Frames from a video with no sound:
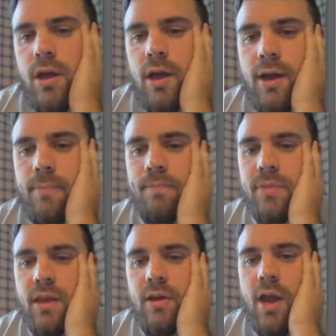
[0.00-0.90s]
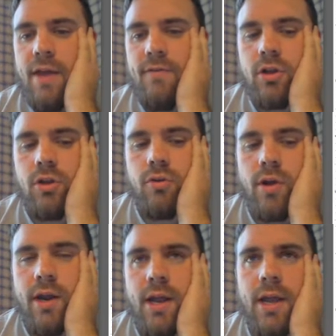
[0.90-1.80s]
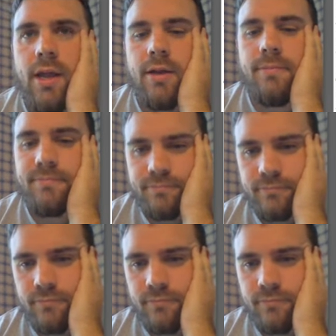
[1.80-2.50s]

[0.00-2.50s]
I have a chloride ion,